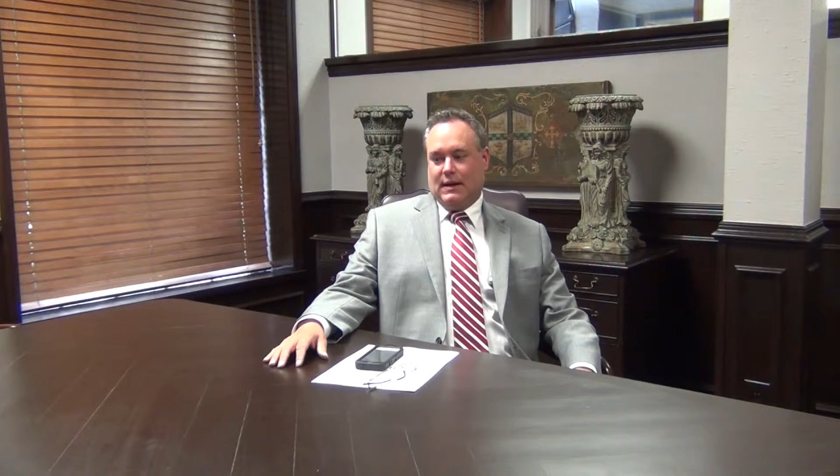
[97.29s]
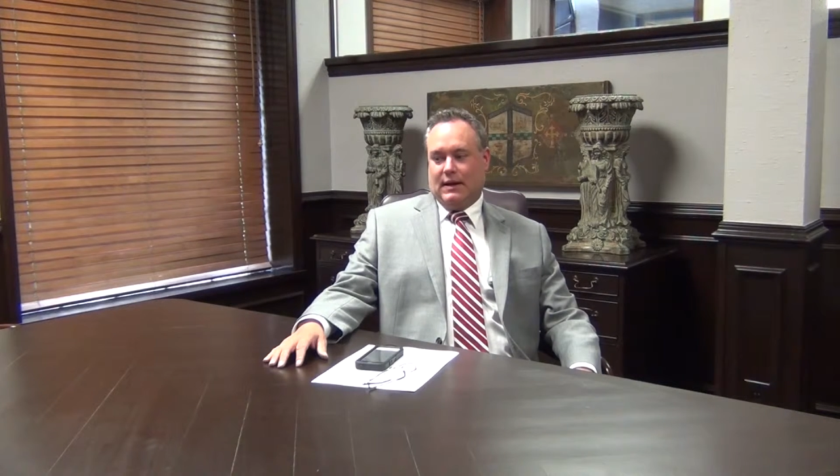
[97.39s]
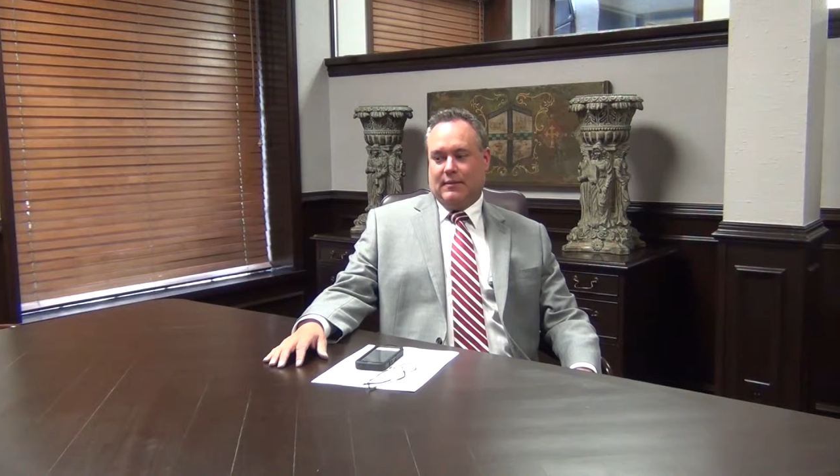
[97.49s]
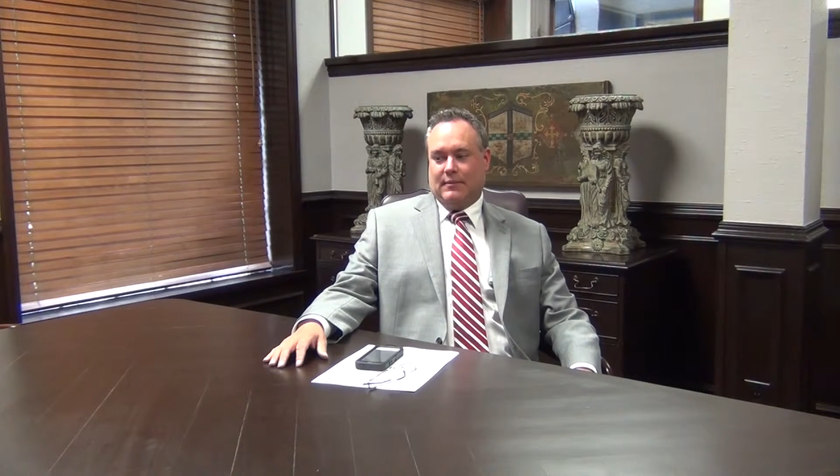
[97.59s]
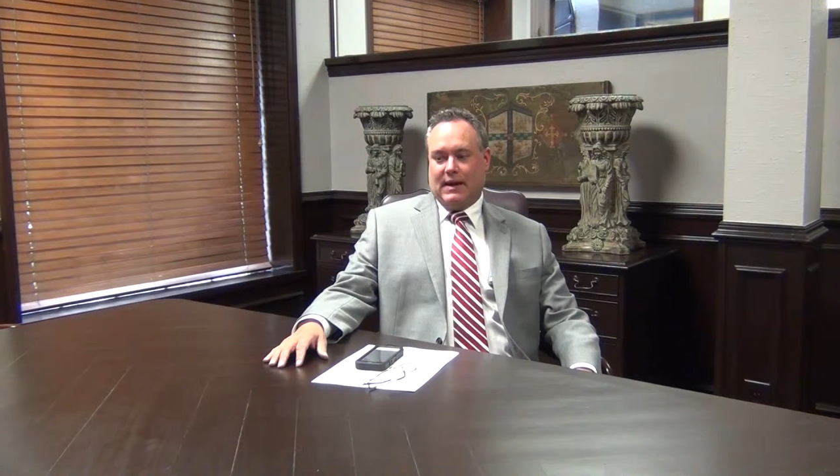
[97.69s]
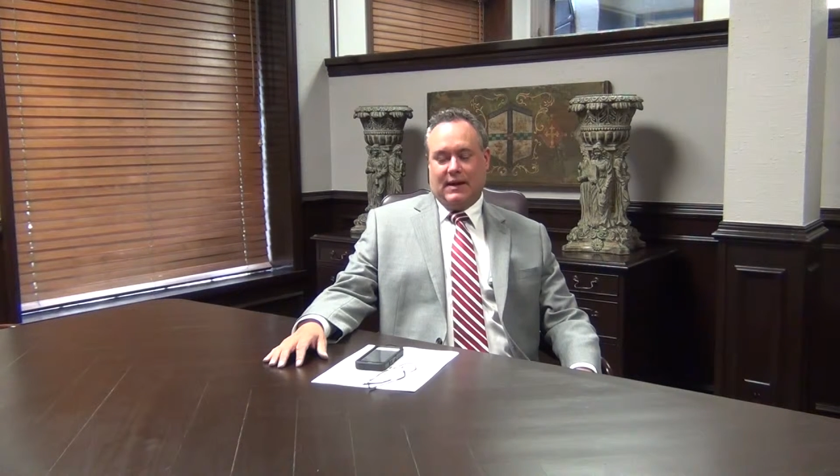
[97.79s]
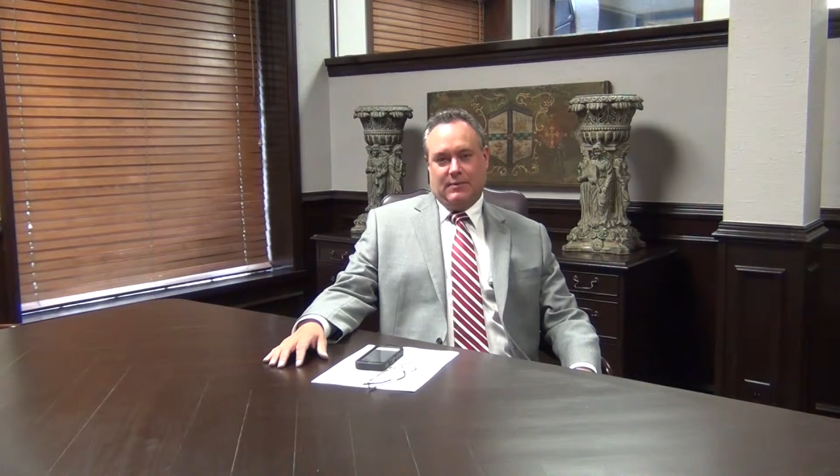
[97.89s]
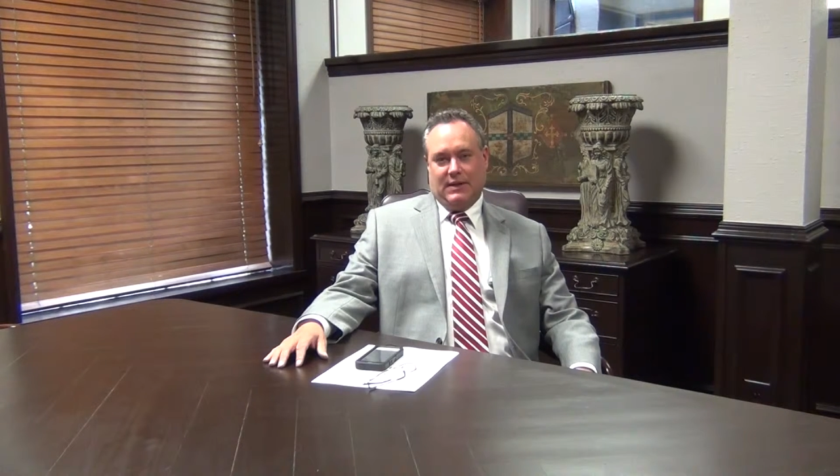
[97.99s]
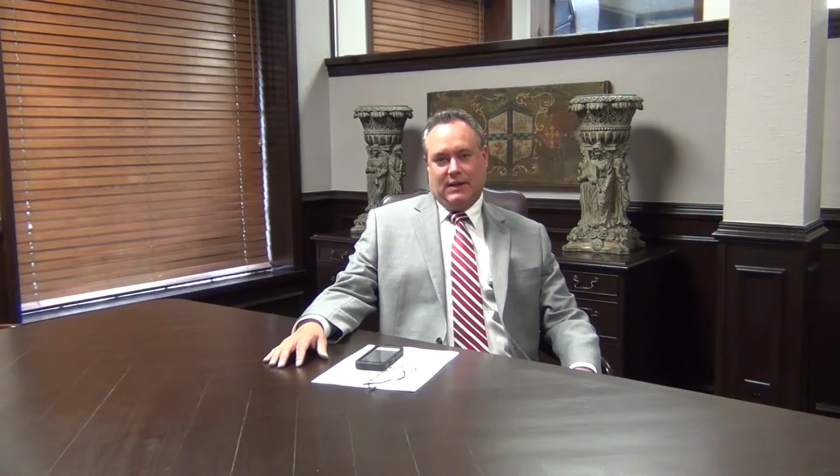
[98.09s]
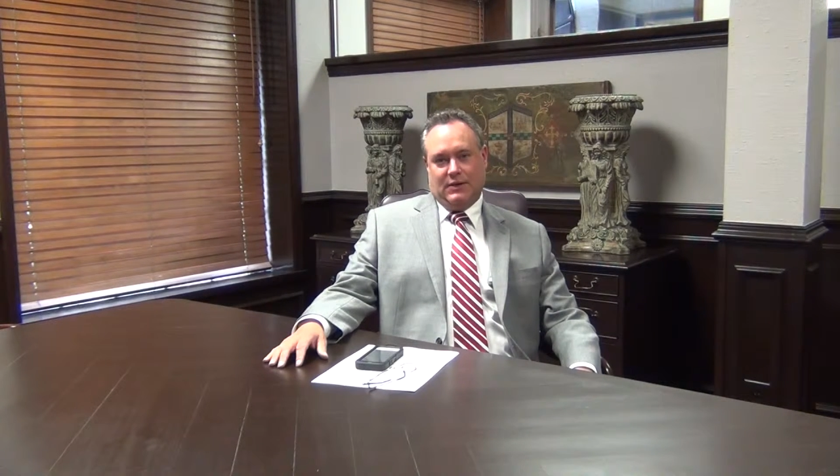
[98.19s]
Um, I
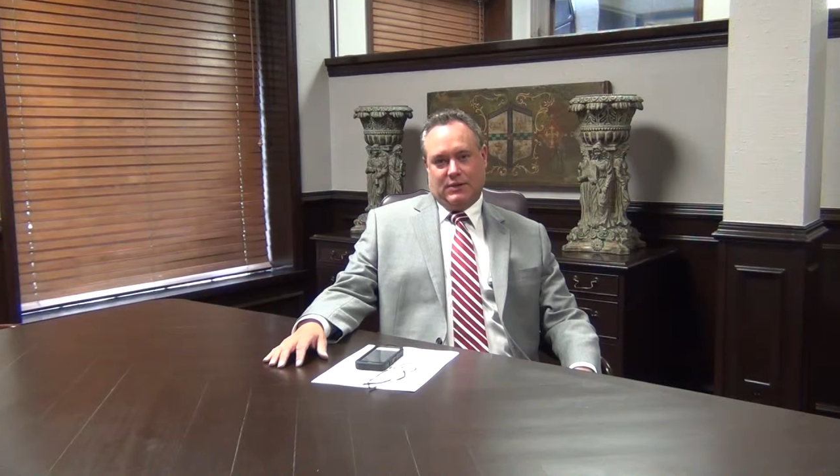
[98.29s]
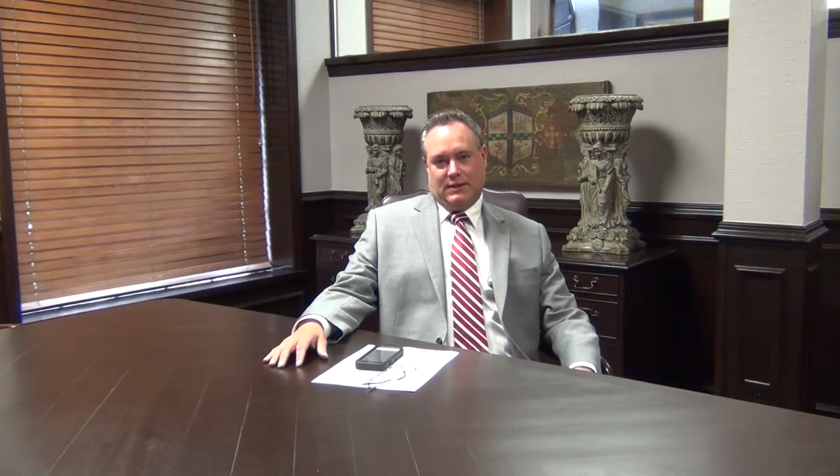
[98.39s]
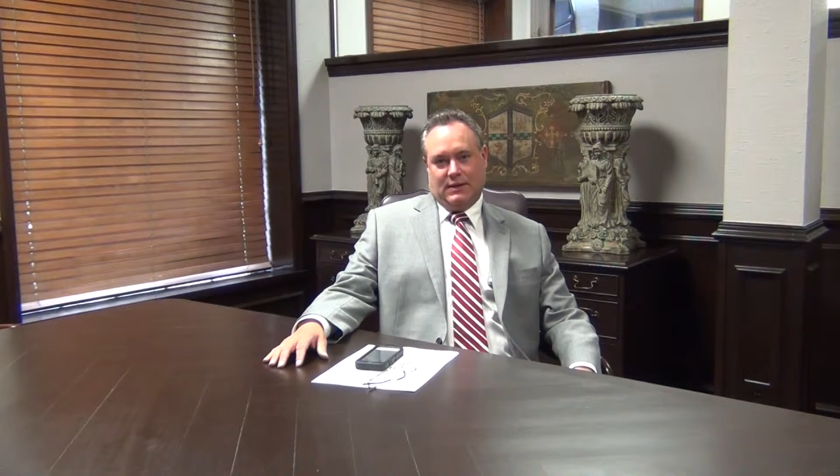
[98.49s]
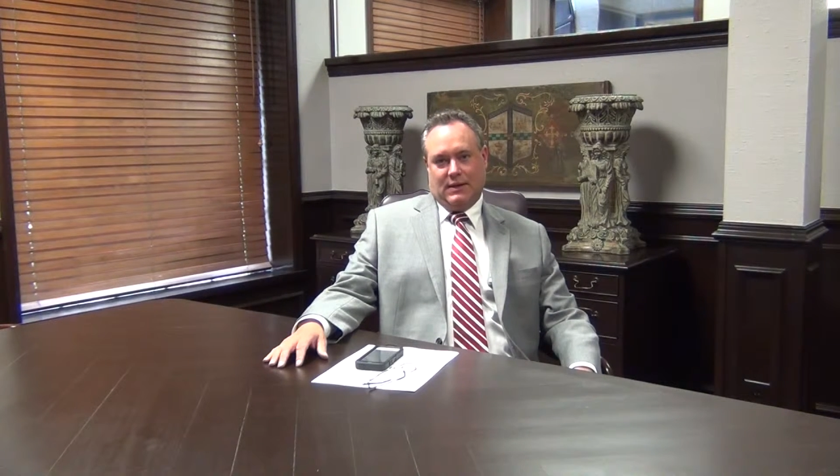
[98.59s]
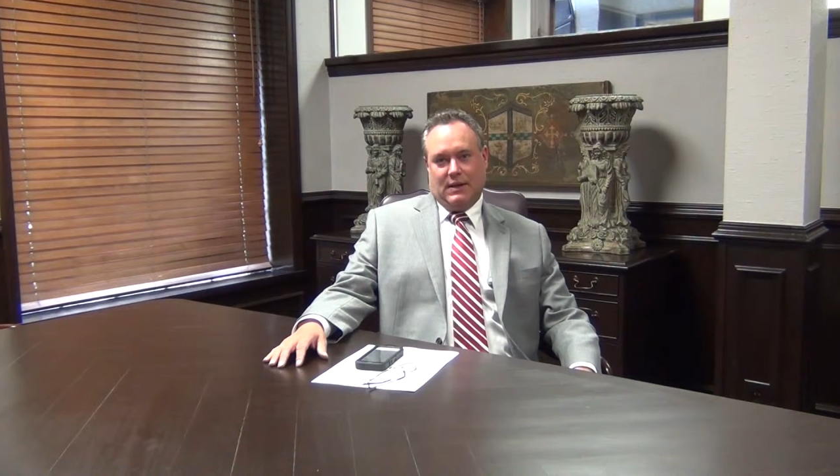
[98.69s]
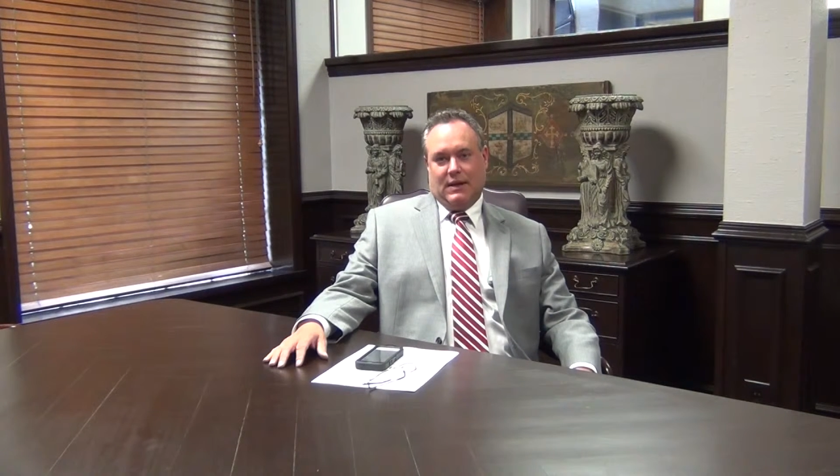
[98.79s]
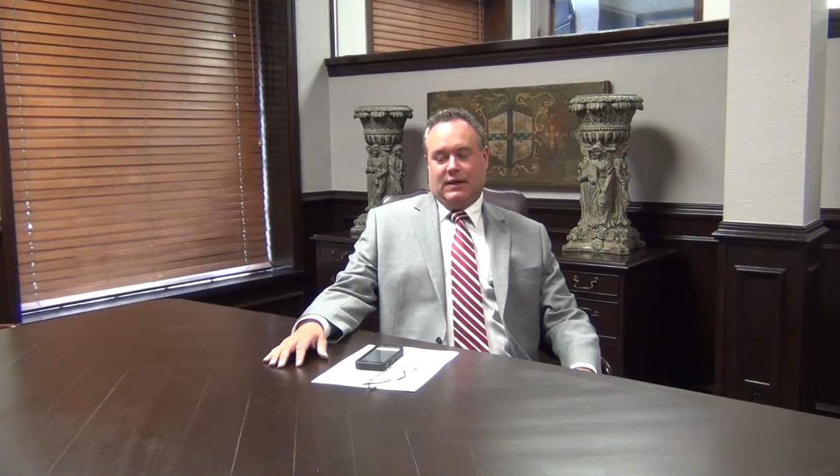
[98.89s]
had a mediation